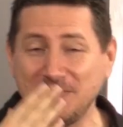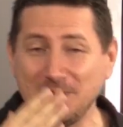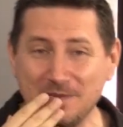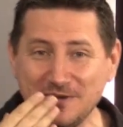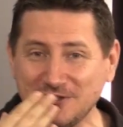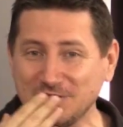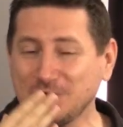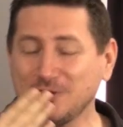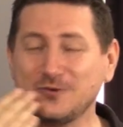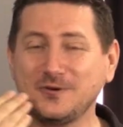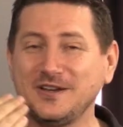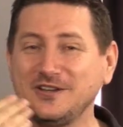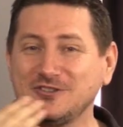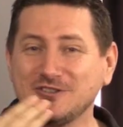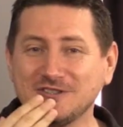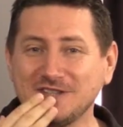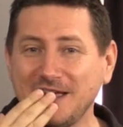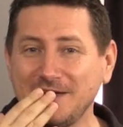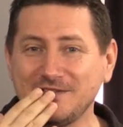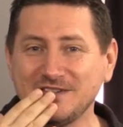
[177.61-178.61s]
but the mystical
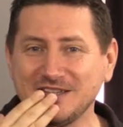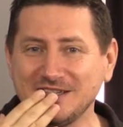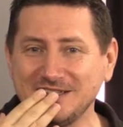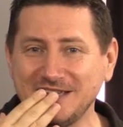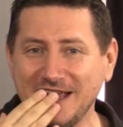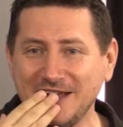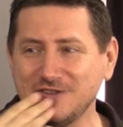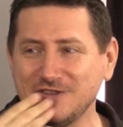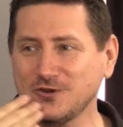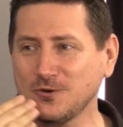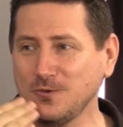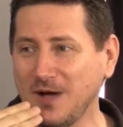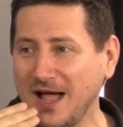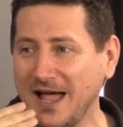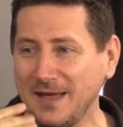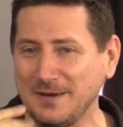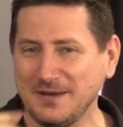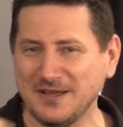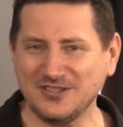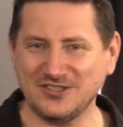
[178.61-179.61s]
creature's life is in danger
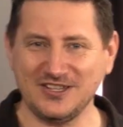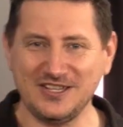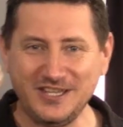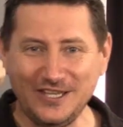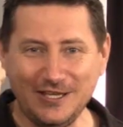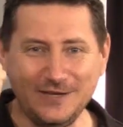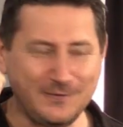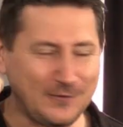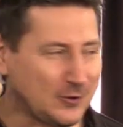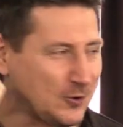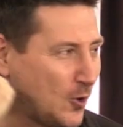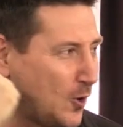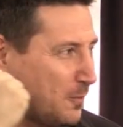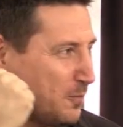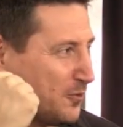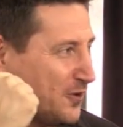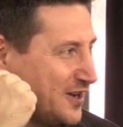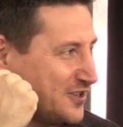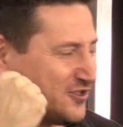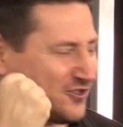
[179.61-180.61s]
why because the evil
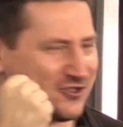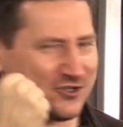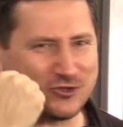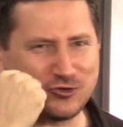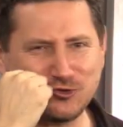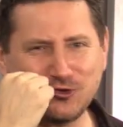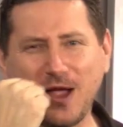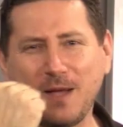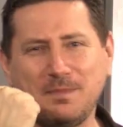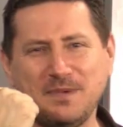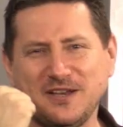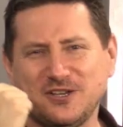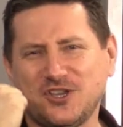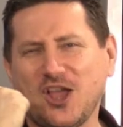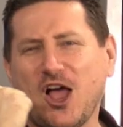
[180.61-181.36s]
corporations are dropping